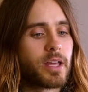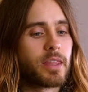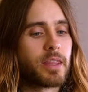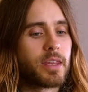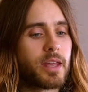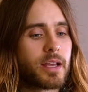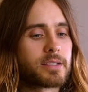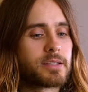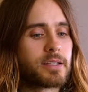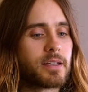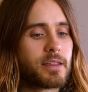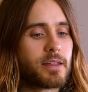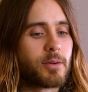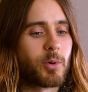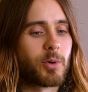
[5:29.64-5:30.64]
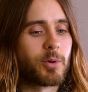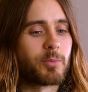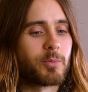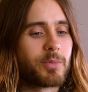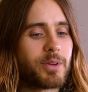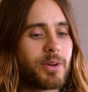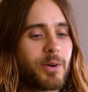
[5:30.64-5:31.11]
and the next day they were,
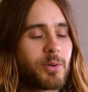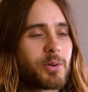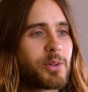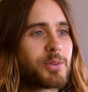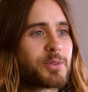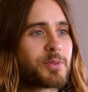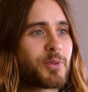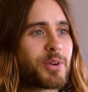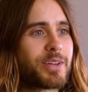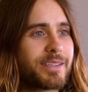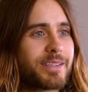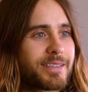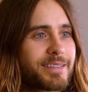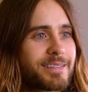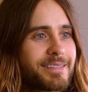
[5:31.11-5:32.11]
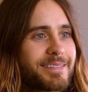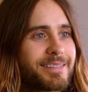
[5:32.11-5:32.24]
you know, close friends.